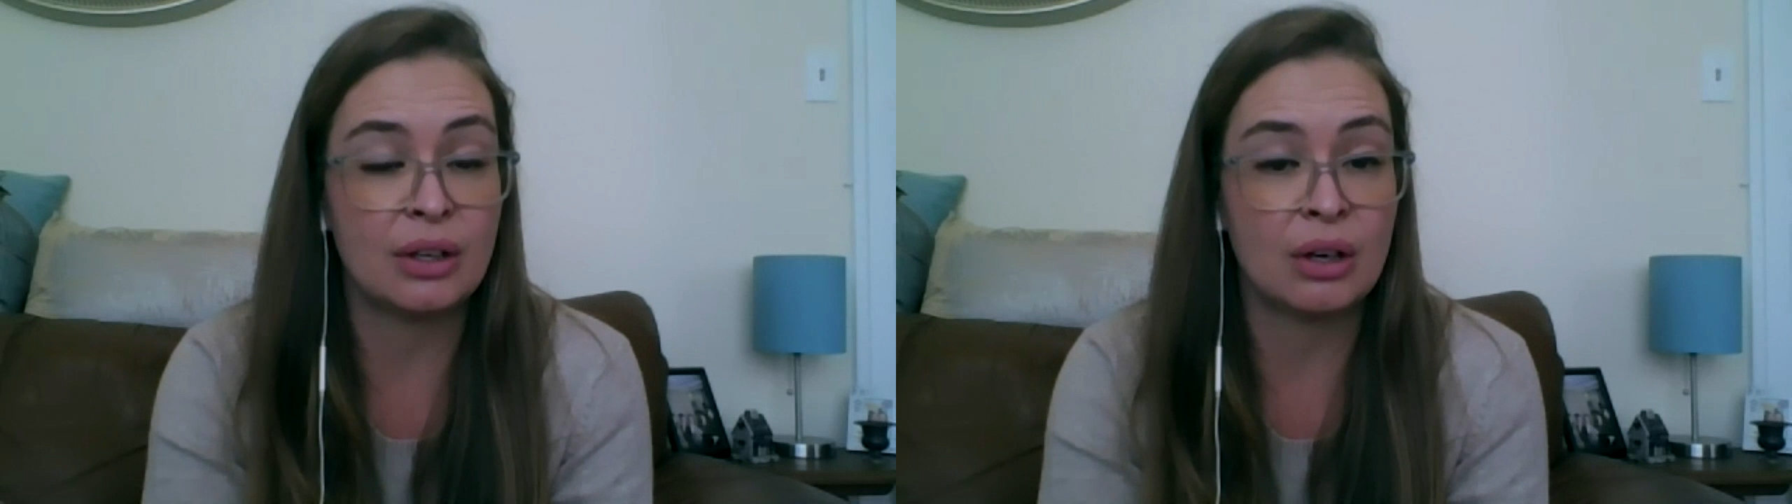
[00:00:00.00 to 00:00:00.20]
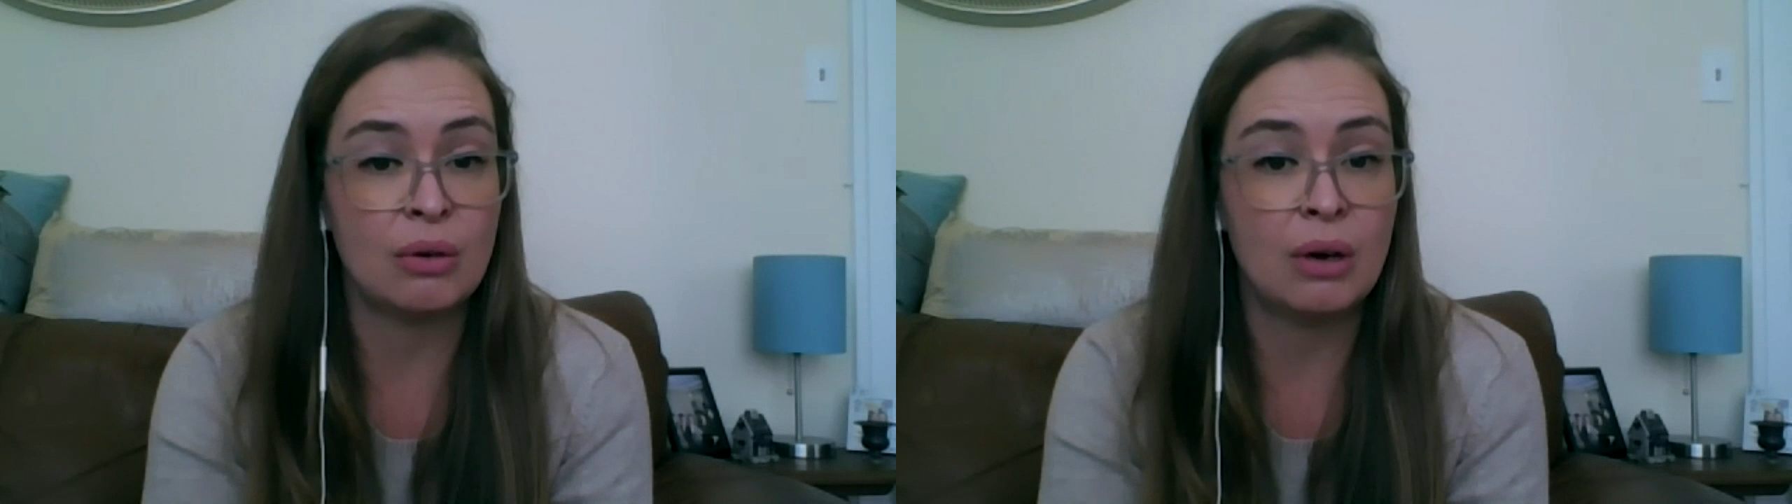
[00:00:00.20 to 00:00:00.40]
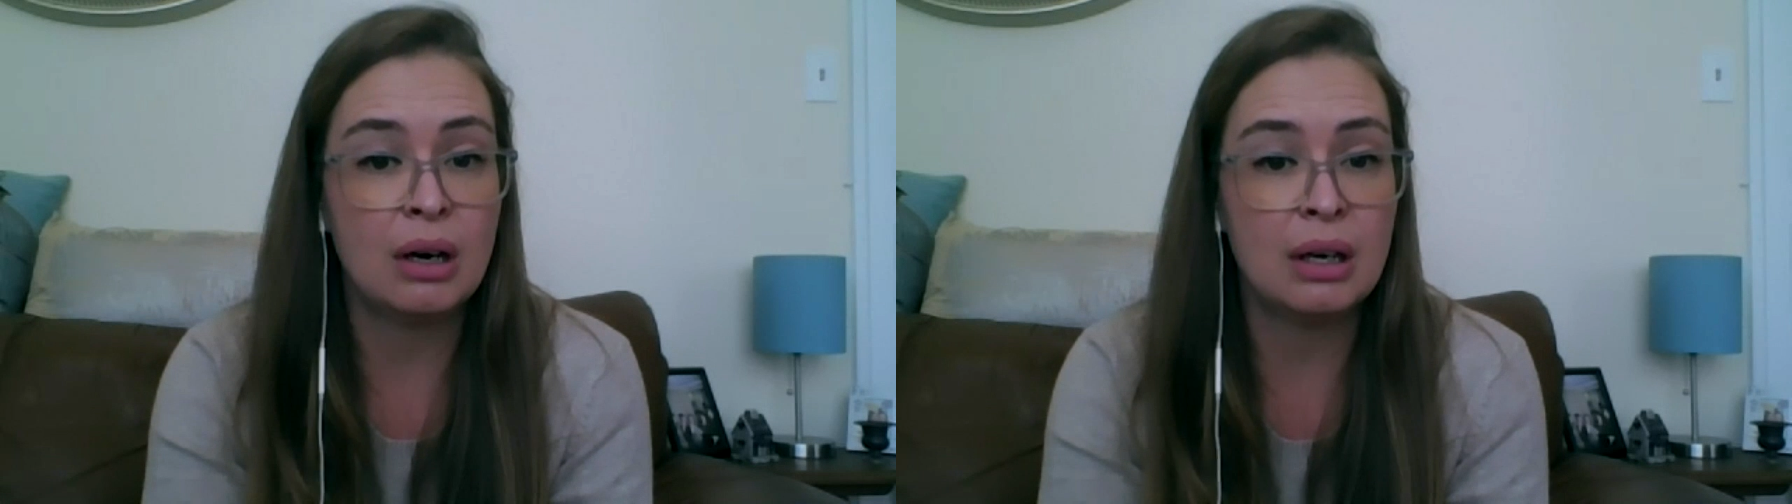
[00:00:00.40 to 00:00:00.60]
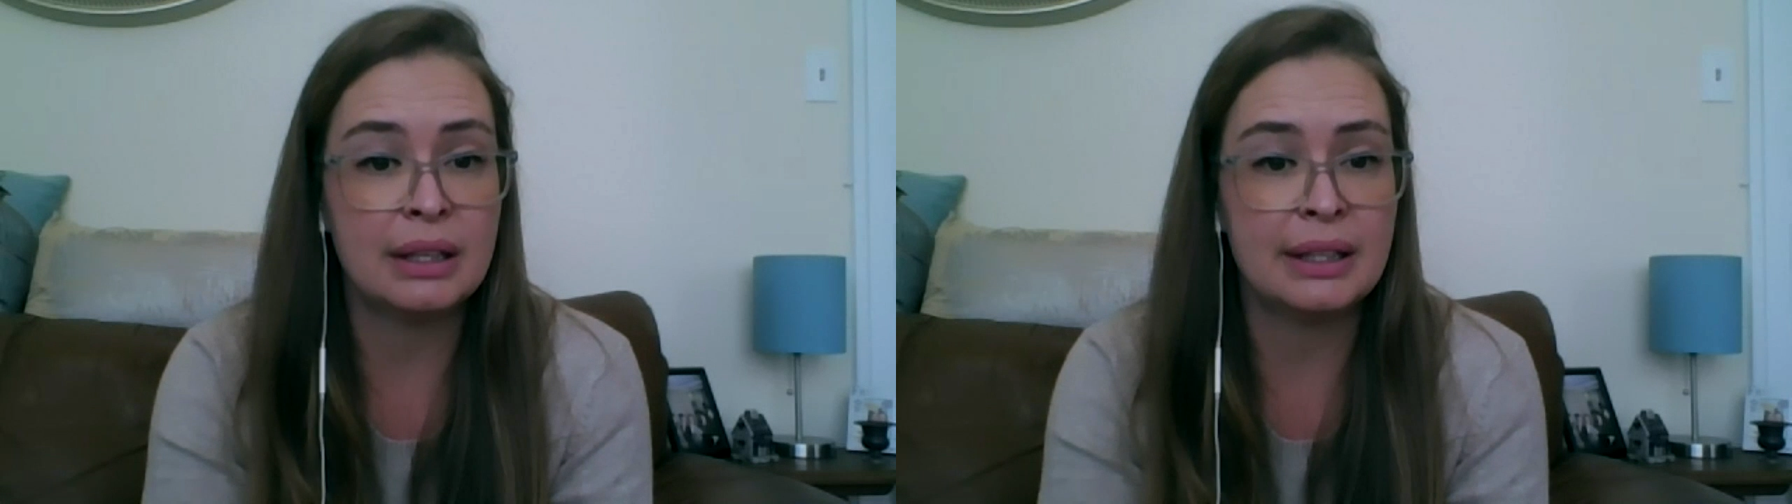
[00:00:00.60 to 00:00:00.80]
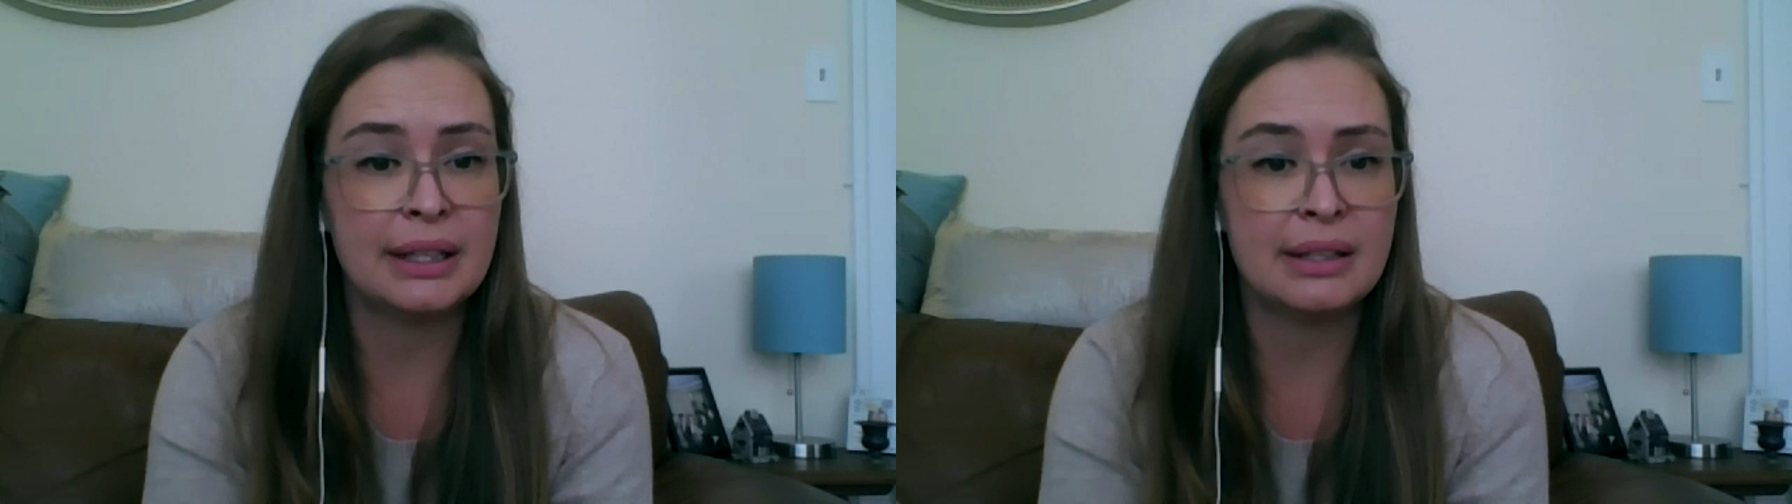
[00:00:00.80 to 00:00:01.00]
go
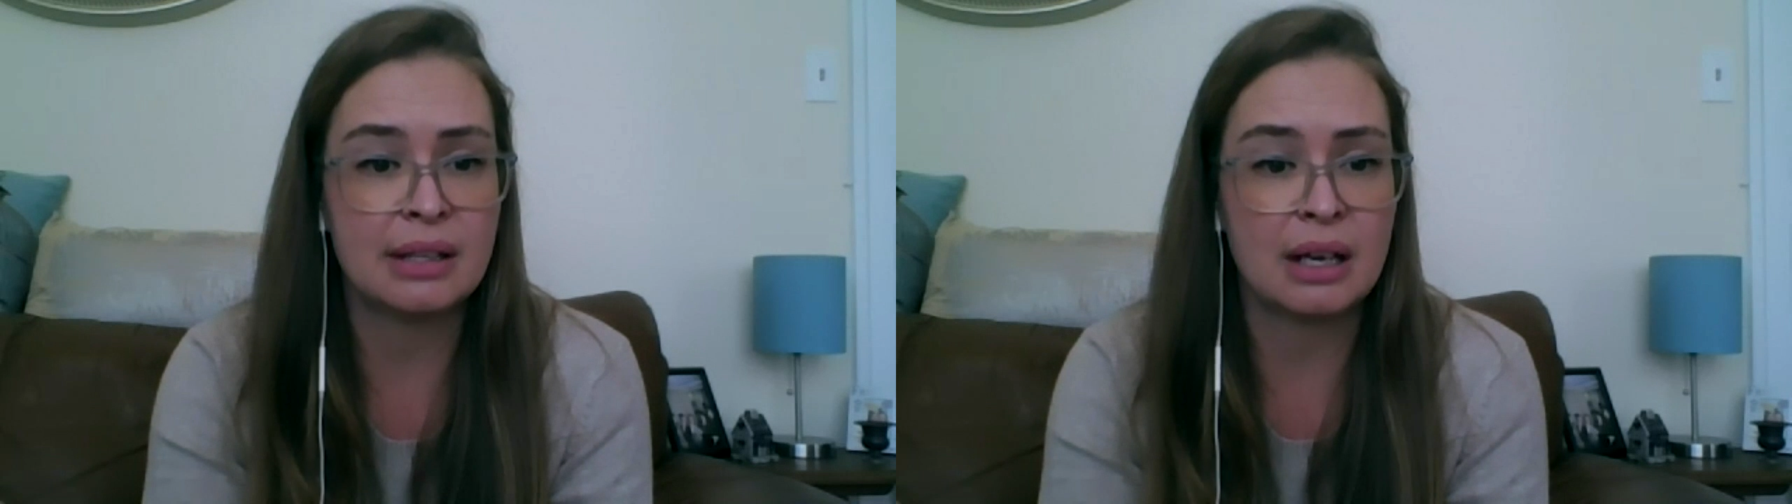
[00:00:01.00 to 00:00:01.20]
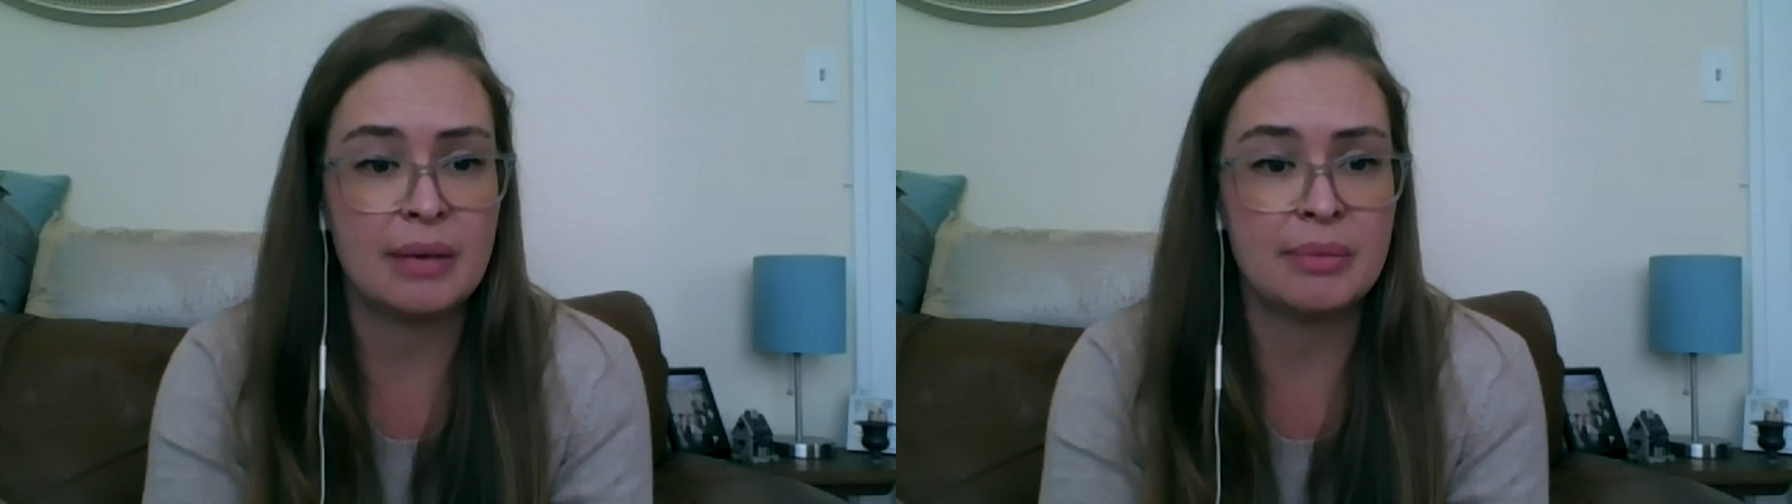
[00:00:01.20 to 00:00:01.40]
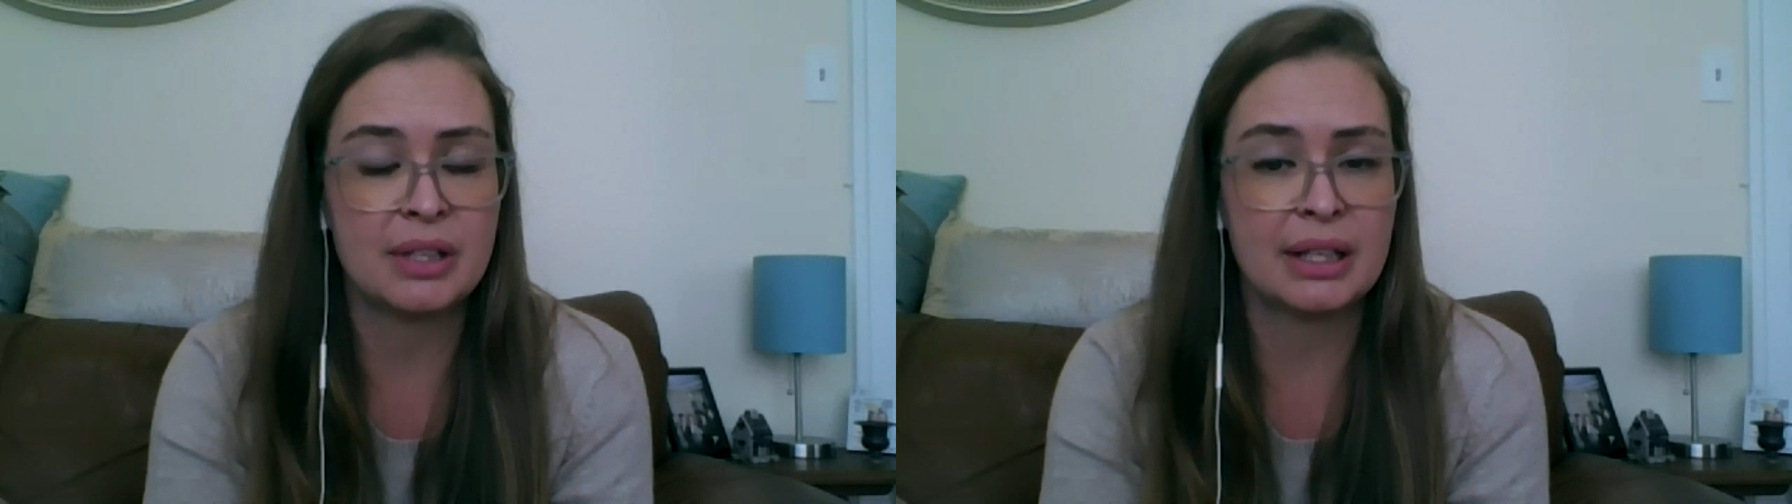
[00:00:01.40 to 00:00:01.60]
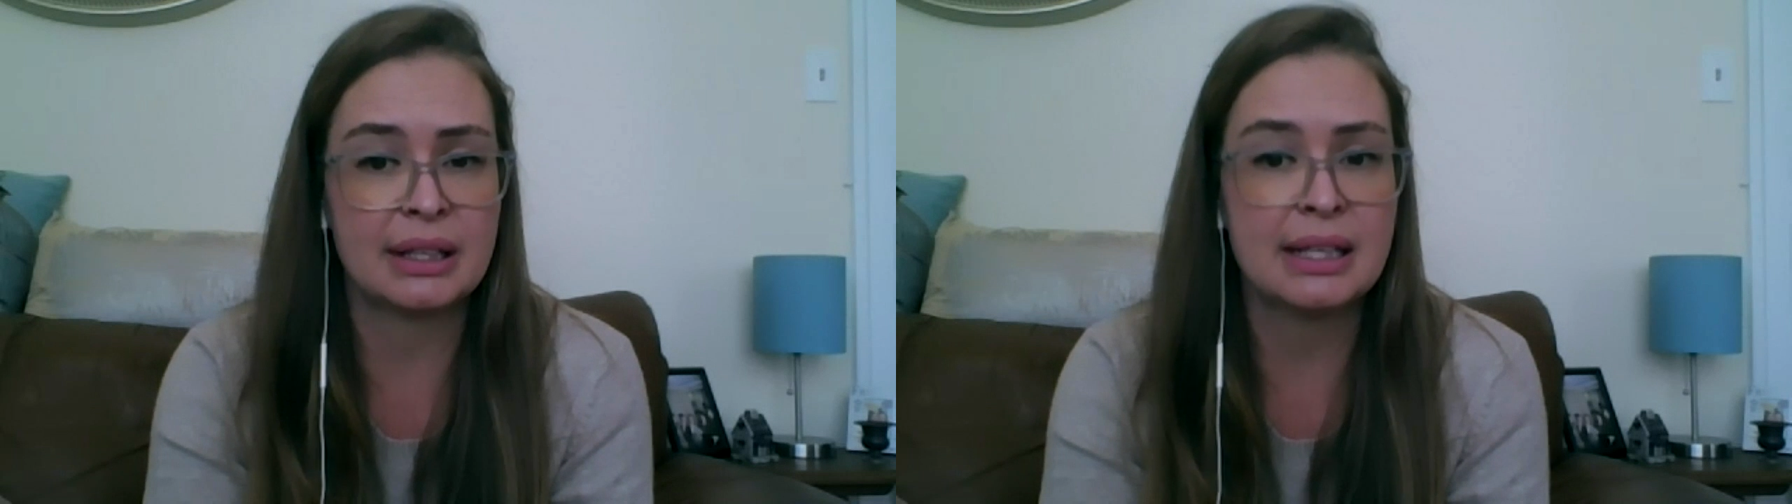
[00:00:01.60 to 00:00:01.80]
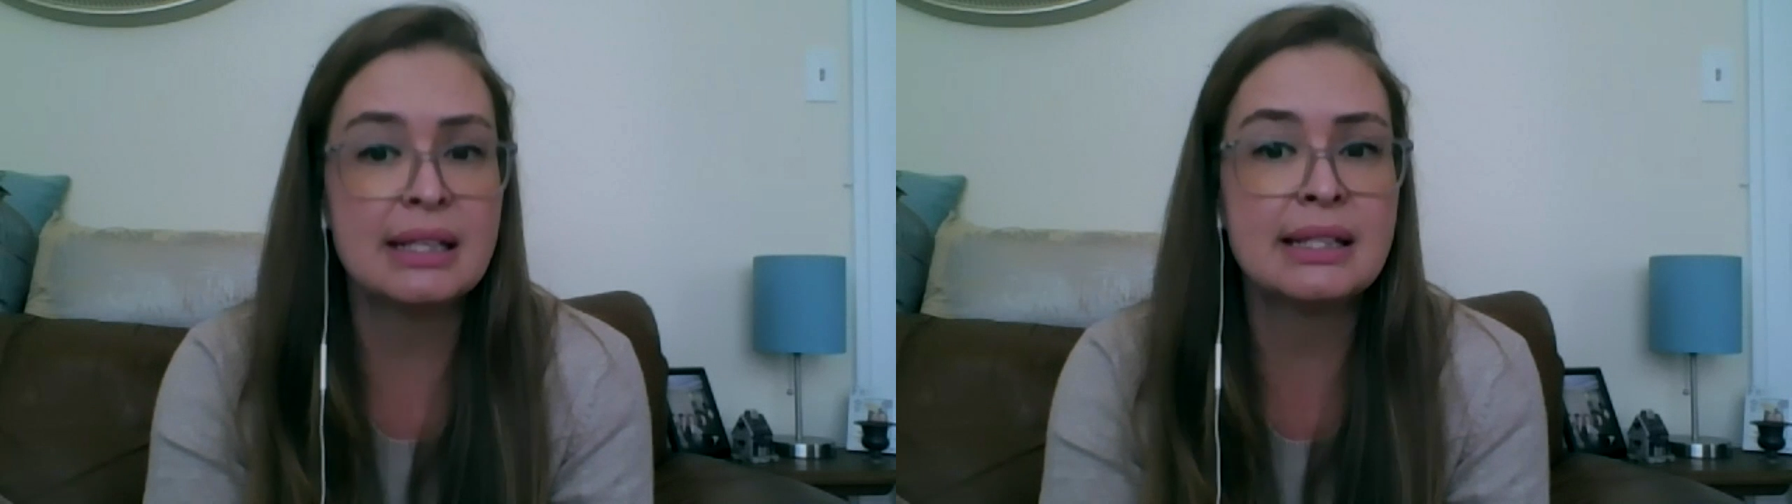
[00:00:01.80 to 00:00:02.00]
on in times like
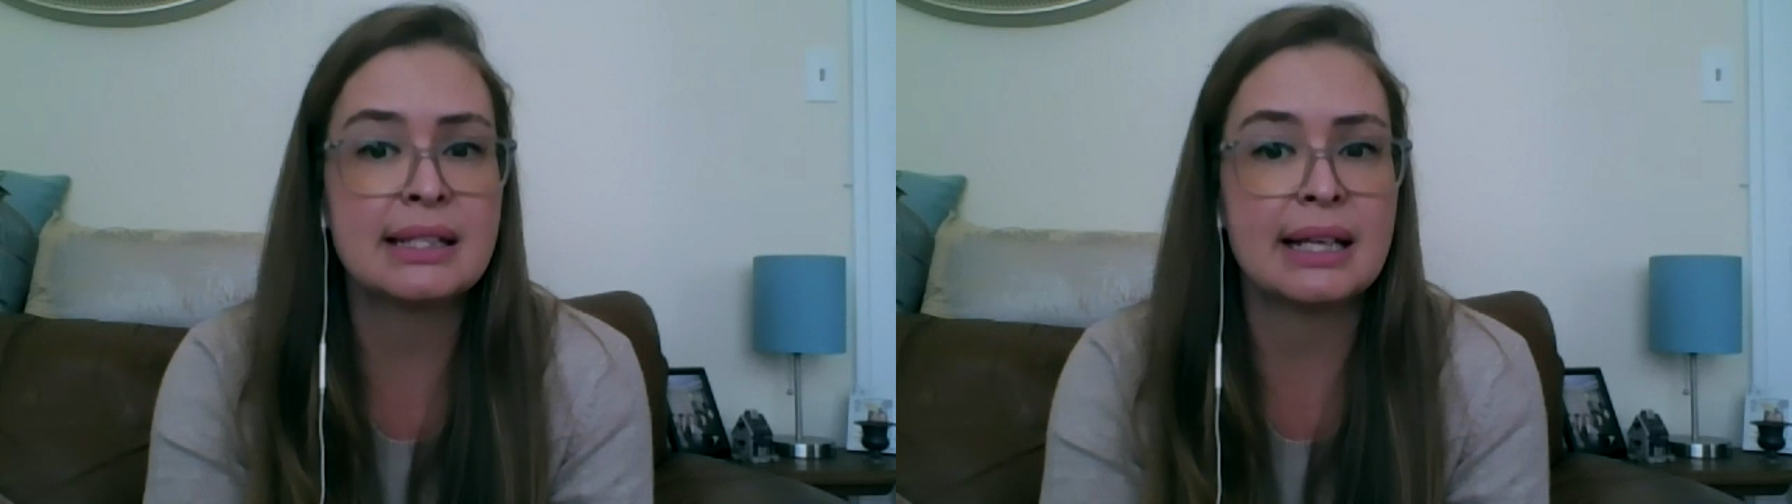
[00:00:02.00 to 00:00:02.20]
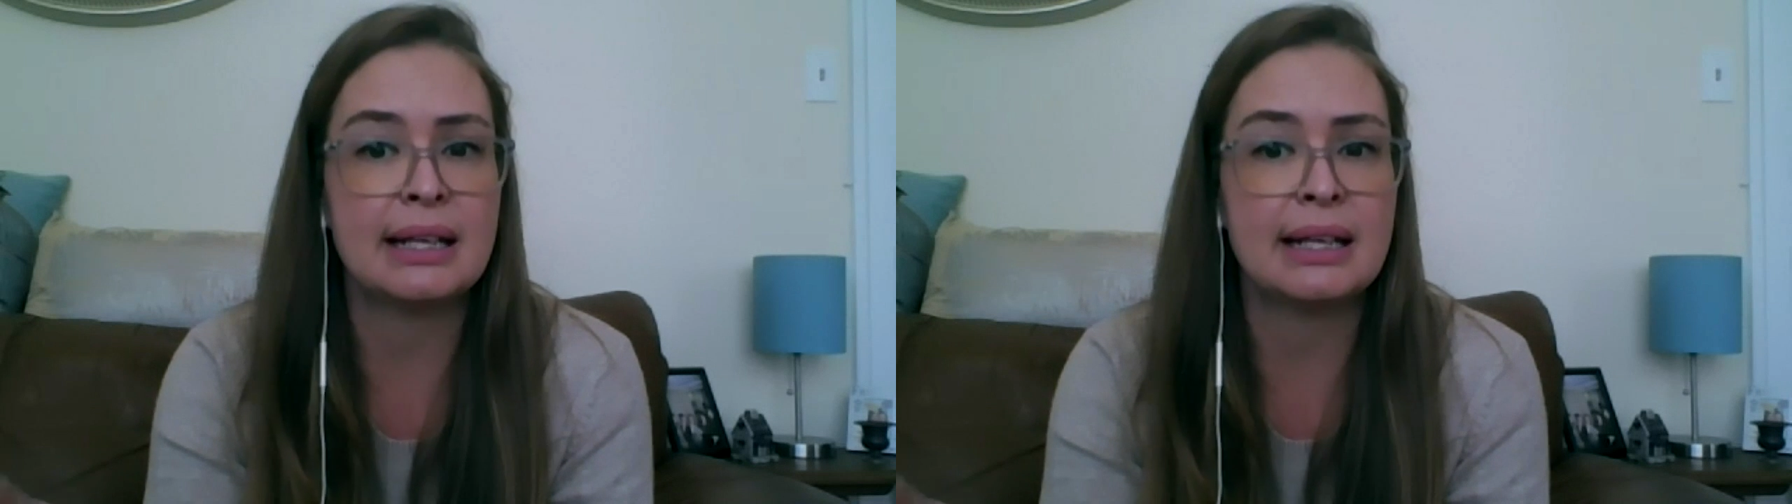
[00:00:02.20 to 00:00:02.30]
this and